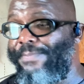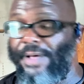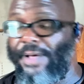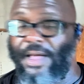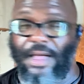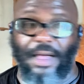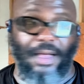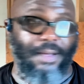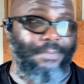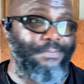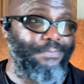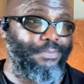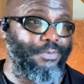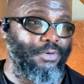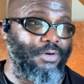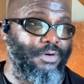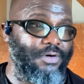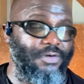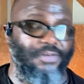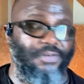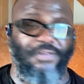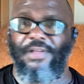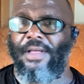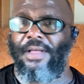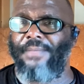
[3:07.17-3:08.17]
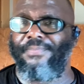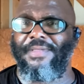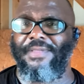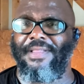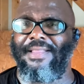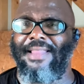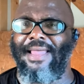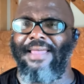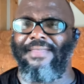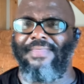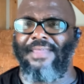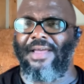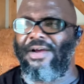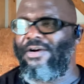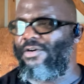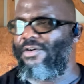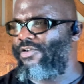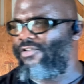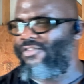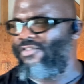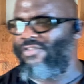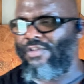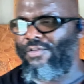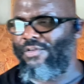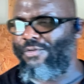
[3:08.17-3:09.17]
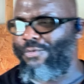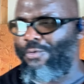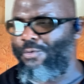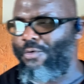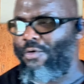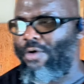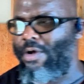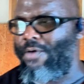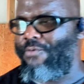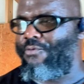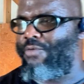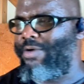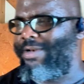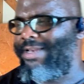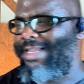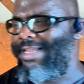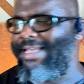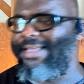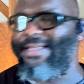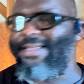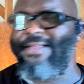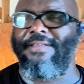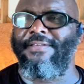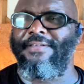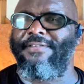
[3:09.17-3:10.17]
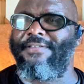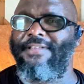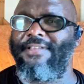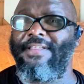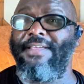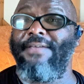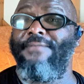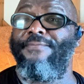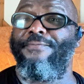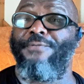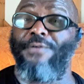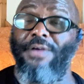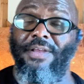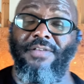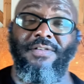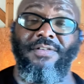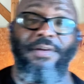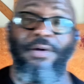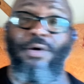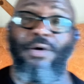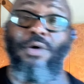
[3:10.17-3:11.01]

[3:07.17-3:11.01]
up or something like that, or is just ridiculously freezing